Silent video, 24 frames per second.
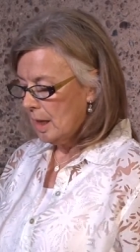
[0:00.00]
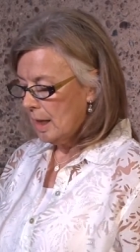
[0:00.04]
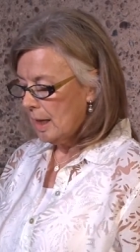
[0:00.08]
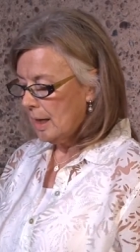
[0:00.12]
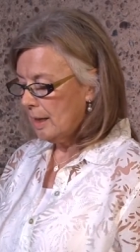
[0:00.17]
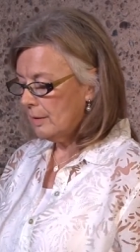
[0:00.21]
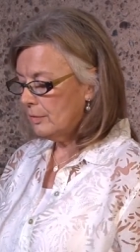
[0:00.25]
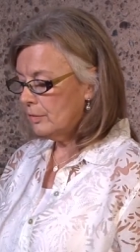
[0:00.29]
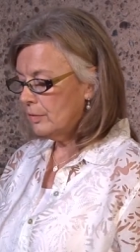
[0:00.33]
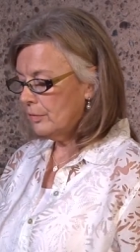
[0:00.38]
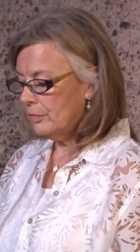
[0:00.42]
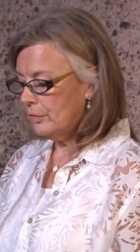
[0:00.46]

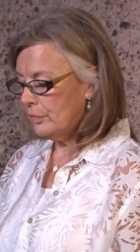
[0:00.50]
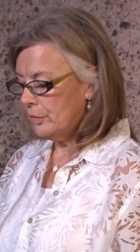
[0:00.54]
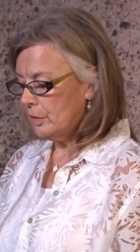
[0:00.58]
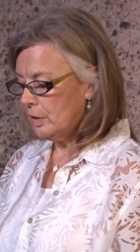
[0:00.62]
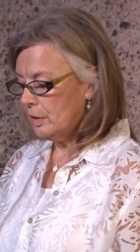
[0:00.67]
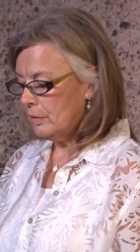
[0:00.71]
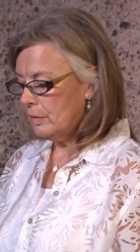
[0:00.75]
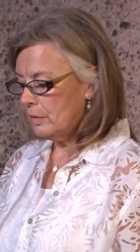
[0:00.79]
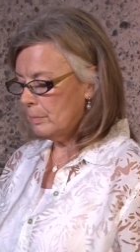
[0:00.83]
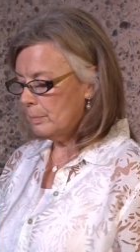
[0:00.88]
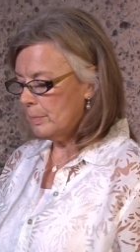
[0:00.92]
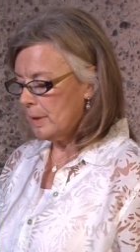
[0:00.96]
At the foot
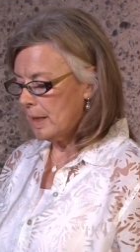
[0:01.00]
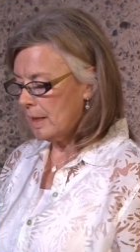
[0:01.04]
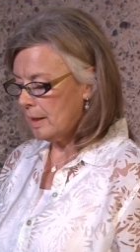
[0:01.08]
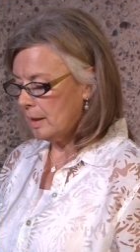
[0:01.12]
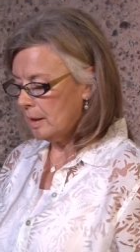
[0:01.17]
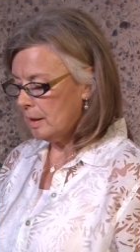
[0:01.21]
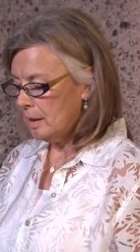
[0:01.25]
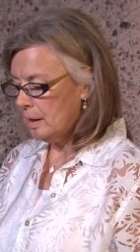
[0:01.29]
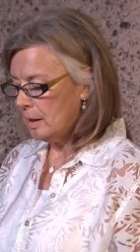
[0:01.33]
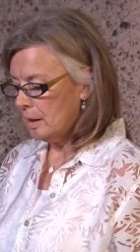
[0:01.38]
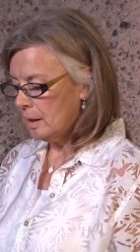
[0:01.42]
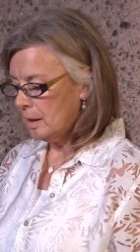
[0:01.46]
of the
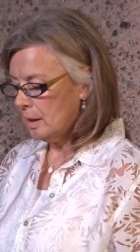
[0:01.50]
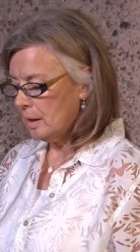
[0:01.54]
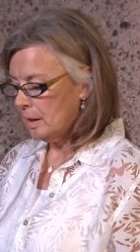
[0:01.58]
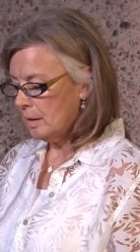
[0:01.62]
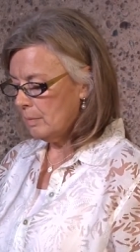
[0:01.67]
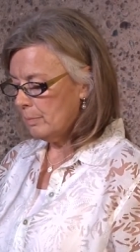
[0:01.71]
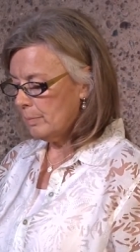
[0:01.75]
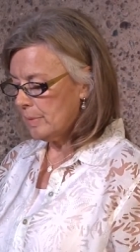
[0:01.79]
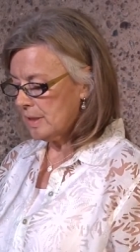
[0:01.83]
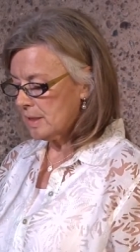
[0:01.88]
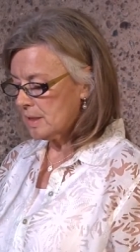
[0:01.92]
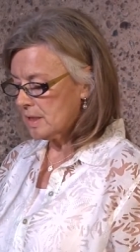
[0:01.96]
bed,
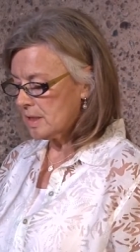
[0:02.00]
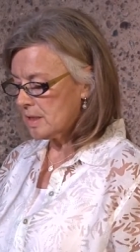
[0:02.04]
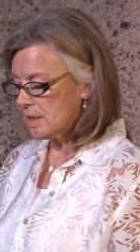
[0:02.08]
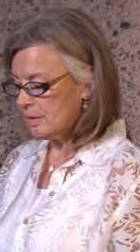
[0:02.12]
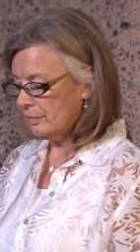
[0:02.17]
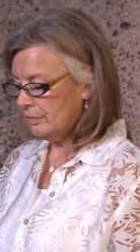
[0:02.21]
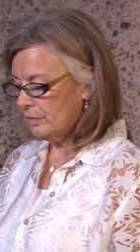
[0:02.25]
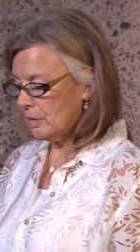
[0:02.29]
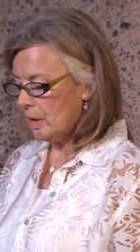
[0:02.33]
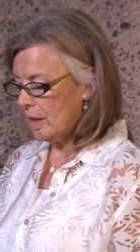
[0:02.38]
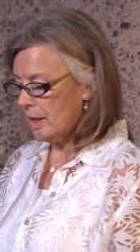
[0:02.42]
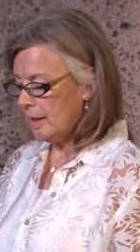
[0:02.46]
bits
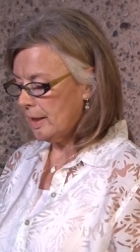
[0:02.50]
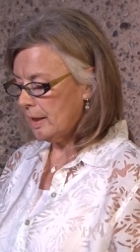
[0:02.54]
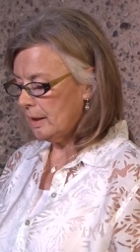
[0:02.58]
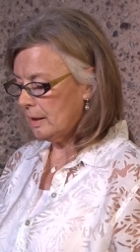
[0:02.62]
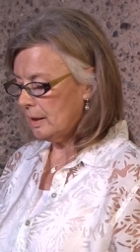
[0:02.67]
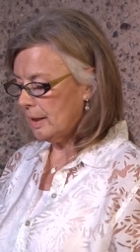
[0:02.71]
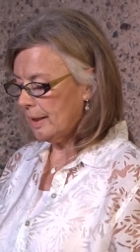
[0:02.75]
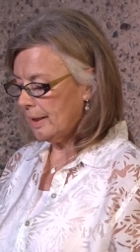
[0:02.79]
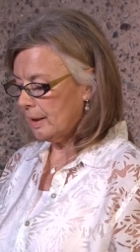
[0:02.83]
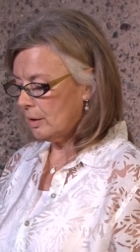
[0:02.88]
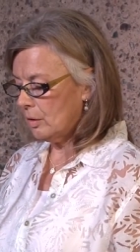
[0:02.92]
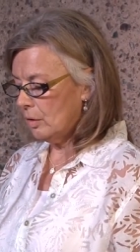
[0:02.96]
of light
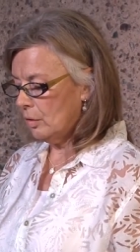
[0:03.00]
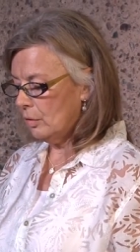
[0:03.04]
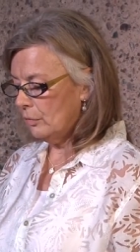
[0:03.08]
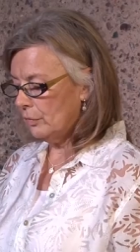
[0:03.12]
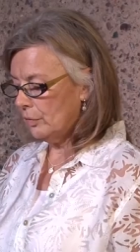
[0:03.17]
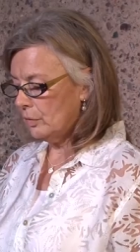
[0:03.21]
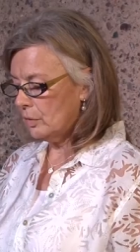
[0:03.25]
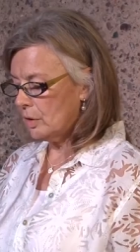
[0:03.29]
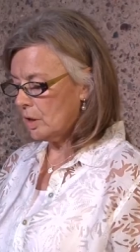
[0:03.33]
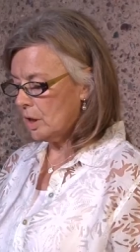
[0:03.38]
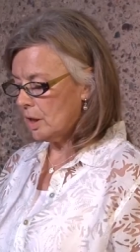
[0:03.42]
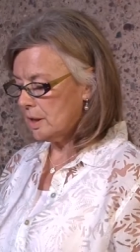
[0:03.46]
like
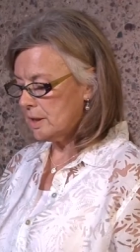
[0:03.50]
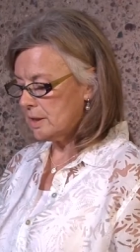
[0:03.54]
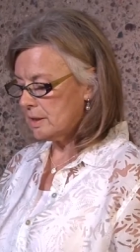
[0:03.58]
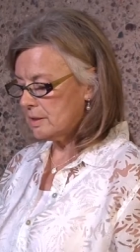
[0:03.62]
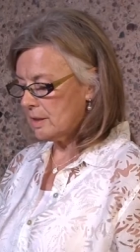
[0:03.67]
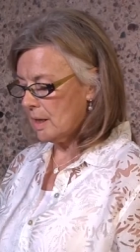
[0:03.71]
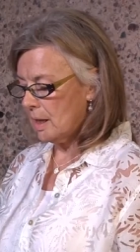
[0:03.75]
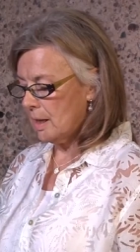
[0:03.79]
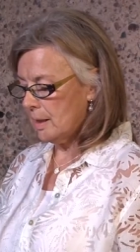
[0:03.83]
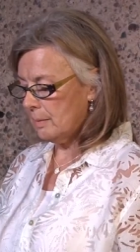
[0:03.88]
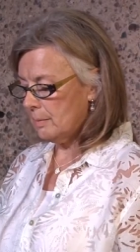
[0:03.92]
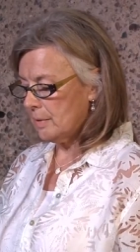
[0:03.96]
oval-cut
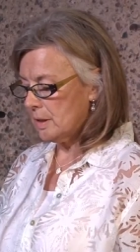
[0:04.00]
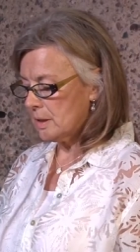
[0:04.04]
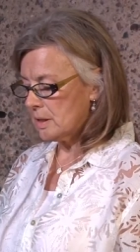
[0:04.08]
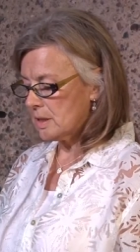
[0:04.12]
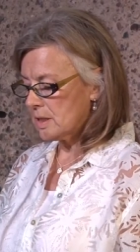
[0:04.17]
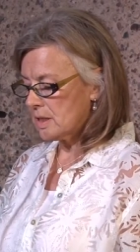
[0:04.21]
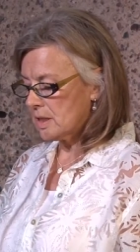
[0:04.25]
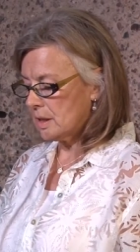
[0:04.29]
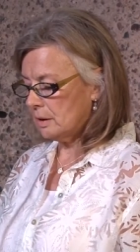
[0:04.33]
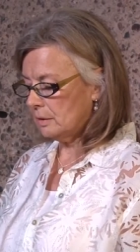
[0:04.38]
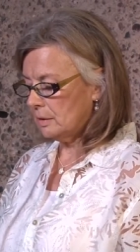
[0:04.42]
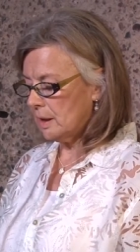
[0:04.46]

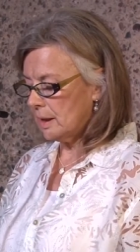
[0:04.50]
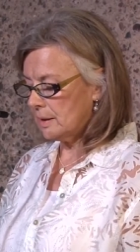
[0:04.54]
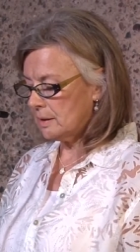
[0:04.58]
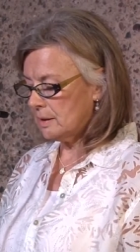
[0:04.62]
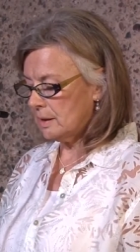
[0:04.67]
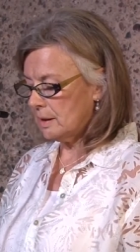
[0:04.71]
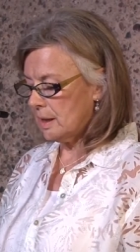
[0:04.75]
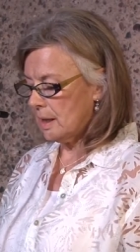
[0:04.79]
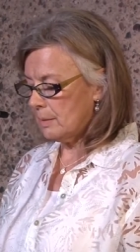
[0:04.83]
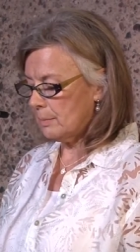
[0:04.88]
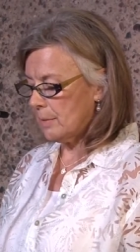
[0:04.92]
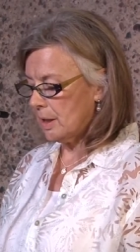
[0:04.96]
diamonds
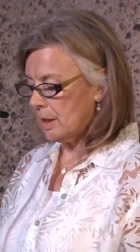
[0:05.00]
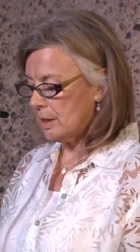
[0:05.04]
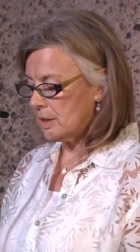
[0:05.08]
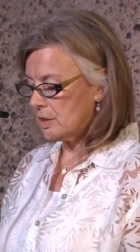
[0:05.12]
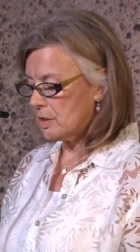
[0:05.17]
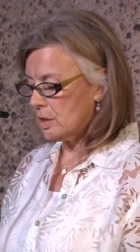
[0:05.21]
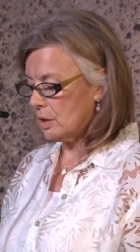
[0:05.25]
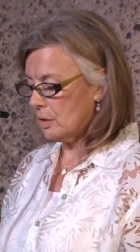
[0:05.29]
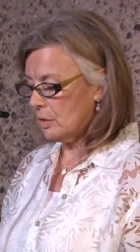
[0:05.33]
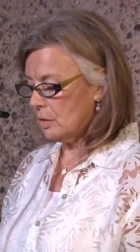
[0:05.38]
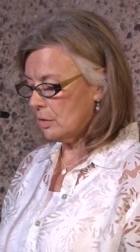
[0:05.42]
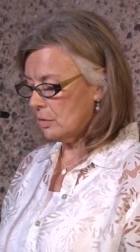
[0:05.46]
collected on my
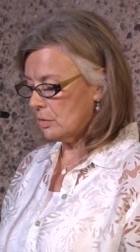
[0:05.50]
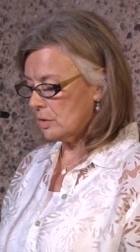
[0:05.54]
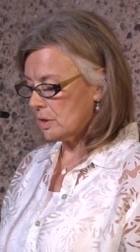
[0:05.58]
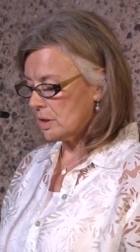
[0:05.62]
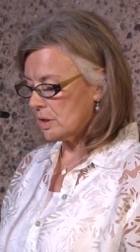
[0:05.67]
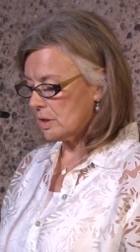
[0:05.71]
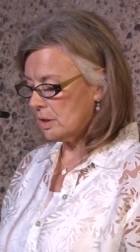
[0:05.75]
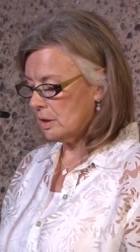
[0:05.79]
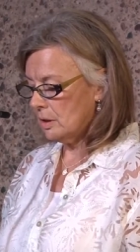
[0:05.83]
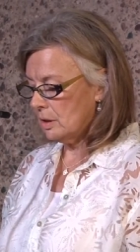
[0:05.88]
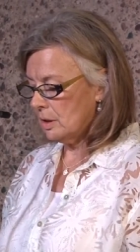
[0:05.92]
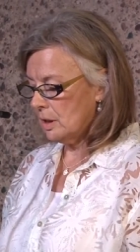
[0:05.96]

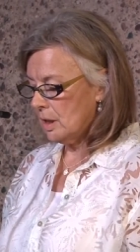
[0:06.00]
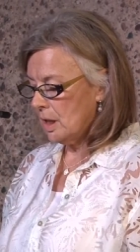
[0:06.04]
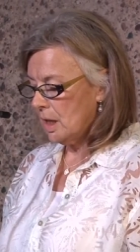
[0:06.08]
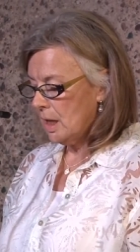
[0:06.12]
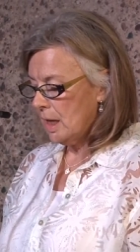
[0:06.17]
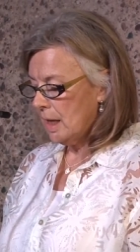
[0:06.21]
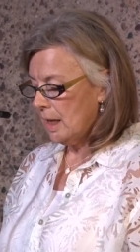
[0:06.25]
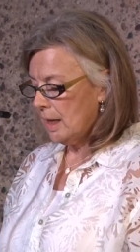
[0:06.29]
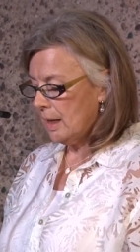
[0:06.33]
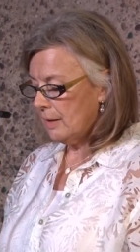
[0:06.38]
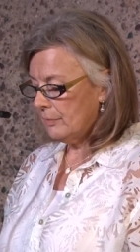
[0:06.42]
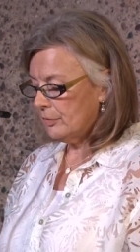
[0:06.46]
toes.
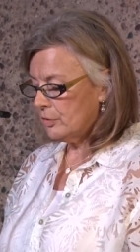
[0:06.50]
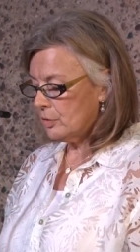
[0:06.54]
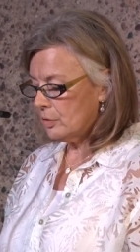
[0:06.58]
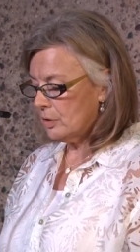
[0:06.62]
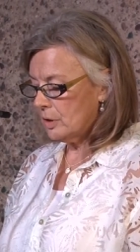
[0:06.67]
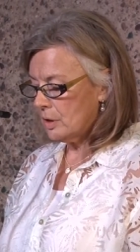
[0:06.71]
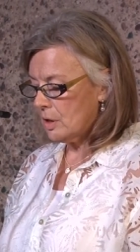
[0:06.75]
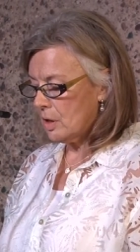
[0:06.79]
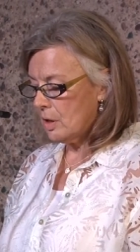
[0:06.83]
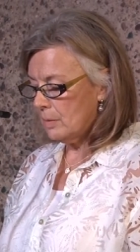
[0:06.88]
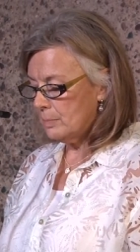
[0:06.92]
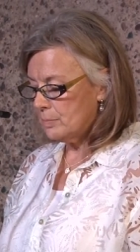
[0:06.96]
After
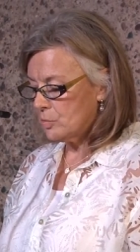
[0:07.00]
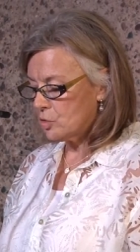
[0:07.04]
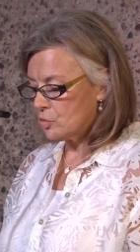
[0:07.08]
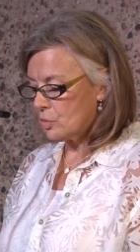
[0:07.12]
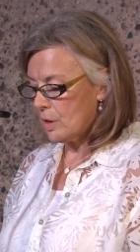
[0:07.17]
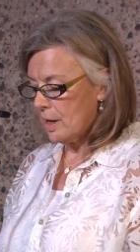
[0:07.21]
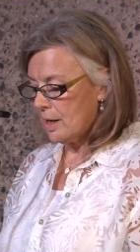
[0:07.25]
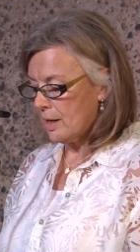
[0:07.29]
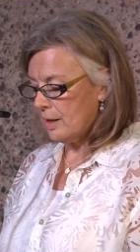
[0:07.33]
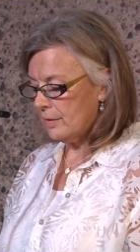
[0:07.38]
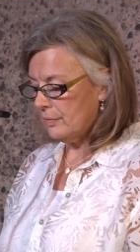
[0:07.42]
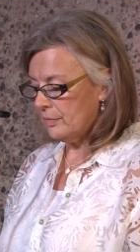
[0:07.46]
an
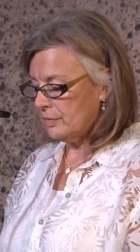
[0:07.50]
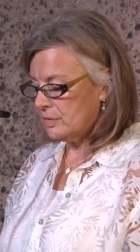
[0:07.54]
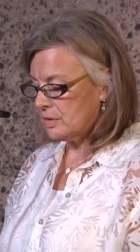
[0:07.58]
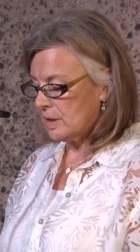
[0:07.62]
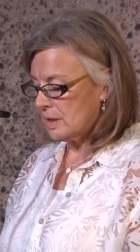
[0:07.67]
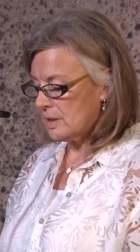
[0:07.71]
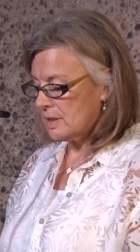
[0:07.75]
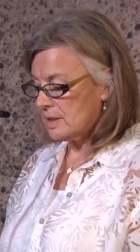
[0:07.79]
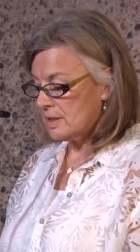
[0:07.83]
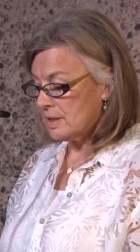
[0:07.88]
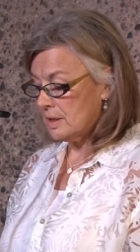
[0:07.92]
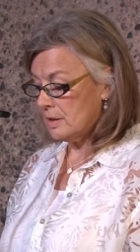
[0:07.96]
updraft
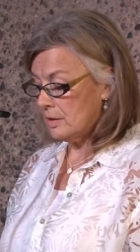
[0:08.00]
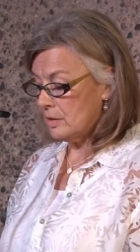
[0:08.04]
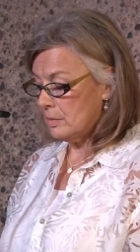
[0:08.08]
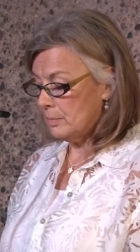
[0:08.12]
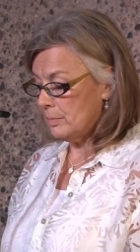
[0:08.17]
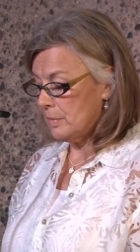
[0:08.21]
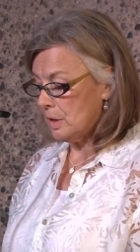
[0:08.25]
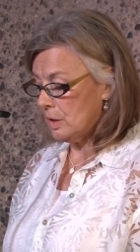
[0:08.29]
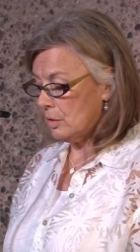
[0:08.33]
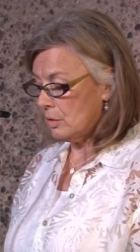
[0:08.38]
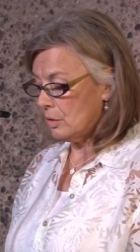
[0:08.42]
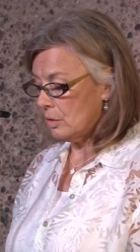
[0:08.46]
dusted the
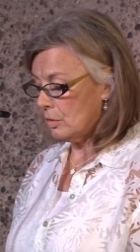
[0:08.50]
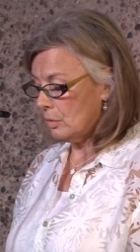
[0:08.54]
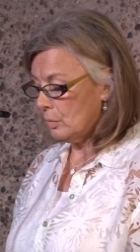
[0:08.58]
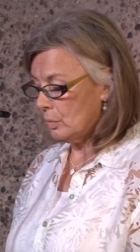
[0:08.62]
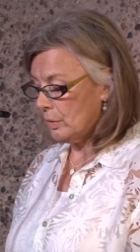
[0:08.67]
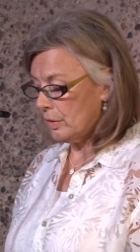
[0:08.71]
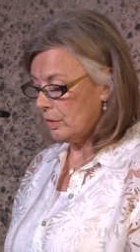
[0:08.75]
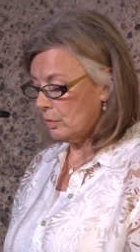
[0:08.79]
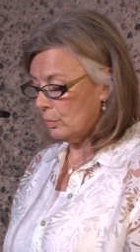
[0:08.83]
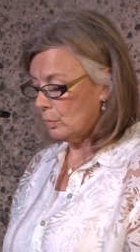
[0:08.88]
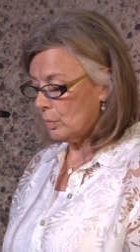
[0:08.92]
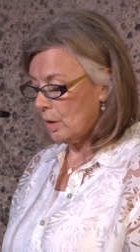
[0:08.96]
mirror
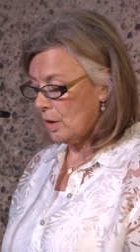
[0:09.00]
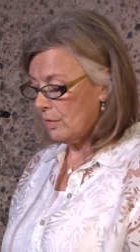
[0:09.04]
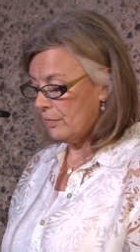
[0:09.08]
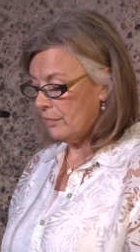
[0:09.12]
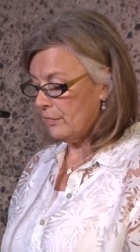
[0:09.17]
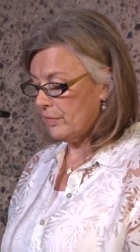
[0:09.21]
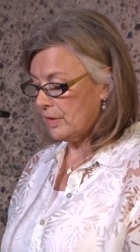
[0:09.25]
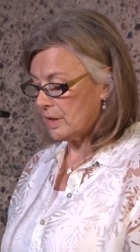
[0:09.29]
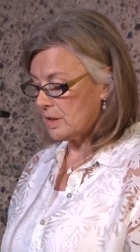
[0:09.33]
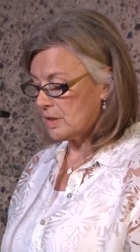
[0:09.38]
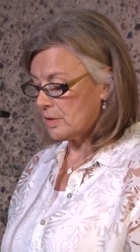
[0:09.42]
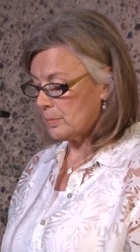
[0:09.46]
with a rough
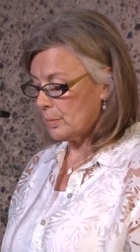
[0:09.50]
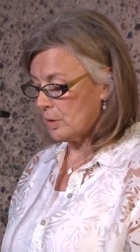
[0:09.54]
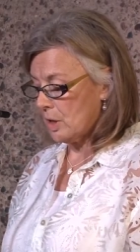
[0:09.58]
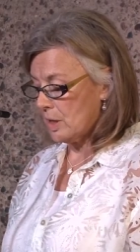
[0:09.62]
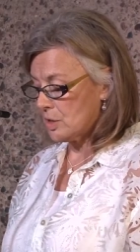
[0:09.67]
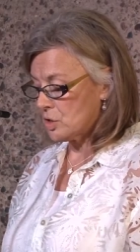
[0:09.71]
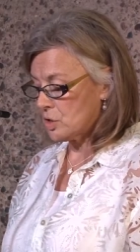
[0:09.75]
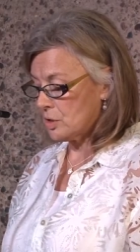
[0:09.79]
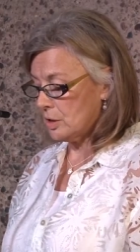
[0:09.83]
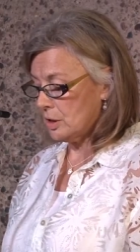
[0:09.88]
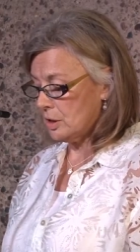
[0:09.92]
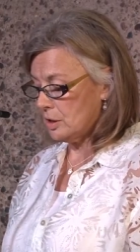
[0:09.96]

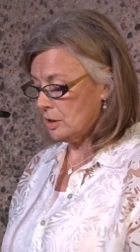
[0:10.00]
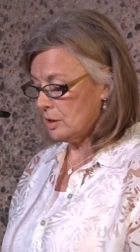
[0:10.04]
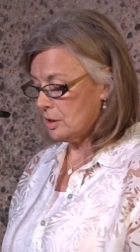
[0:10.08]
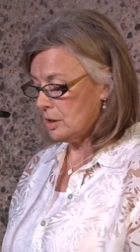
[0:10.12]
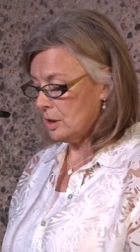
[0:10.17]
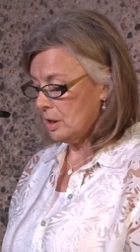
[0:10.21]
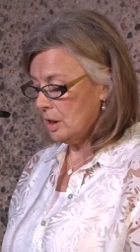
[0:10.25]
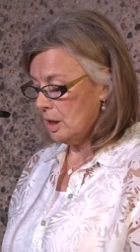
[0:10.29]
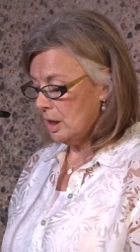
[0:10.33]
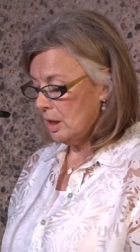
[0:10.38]
expression,